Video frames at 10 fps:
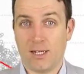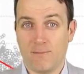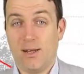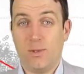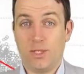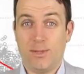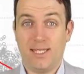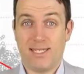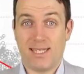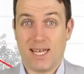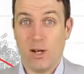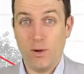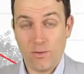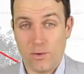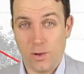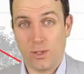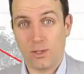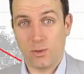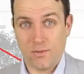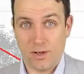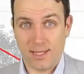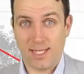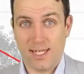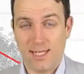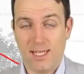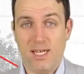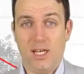which means that I look forward to volatility